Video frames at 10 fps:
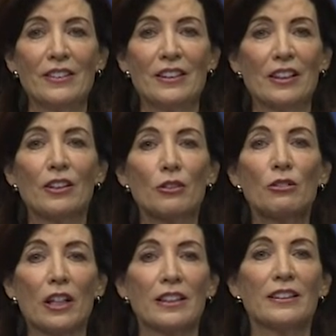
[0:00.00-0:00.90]
a Ku
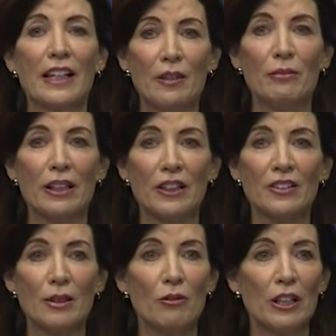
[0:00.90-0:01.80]
Klux Klan meeting
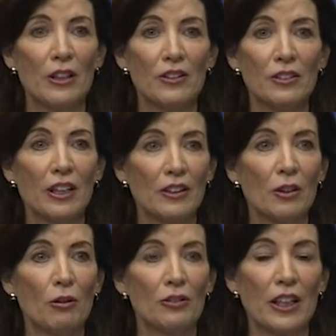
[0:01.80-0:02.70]
somewhere else, like the
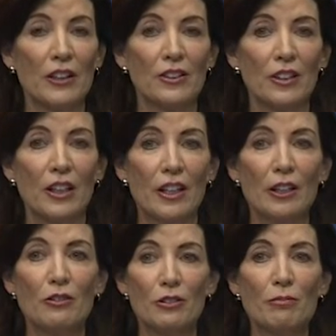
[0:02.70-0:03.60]
old days.
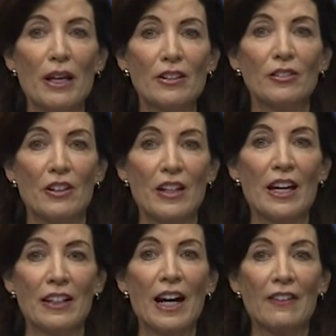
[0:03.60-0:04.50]
This is basically
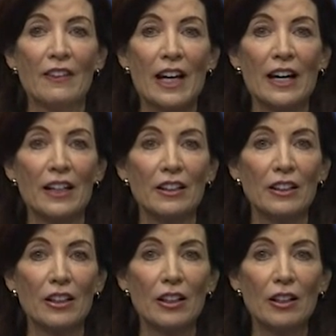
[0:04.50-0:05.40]
that online,
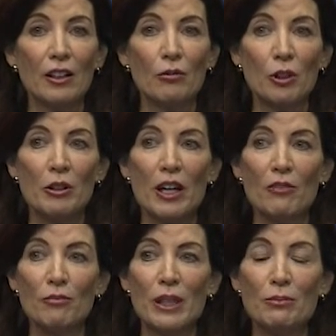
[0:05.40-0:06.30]
where you
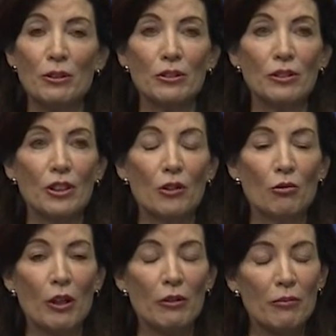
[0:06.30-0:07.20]
have people
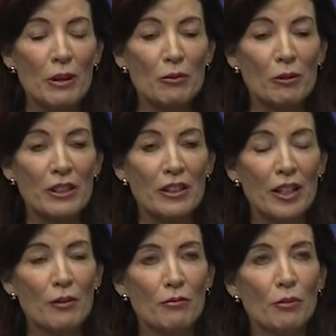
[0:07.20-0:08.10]
with
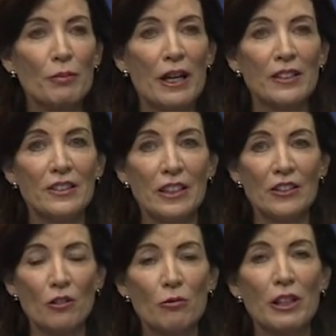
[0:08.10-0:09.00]

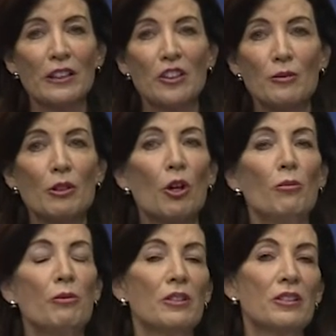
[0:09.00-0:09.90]
propensities, a willingness to be
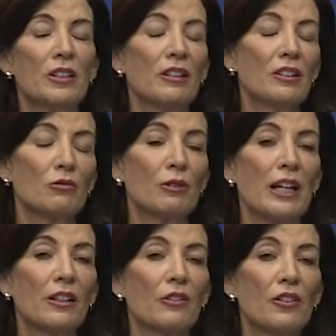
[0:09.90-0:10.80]
open to these
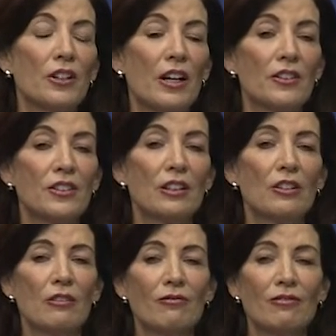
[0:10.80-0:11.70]
radical thoughts
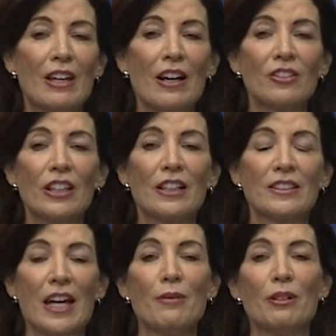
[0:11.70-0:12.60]
and actually
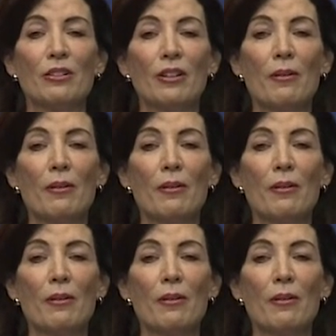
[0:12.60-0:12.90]
examine